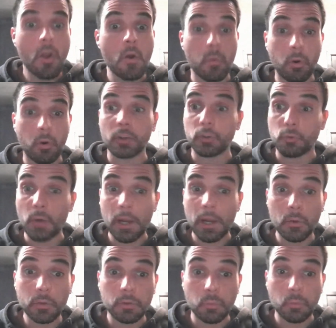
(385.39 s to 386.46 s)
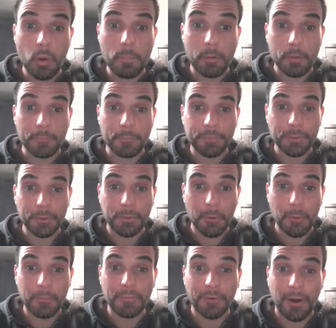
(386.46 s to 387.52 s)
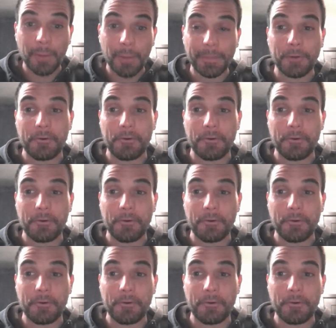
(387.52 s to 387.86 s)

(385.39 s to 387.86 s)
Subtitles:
who got a really good weapon, a gong farming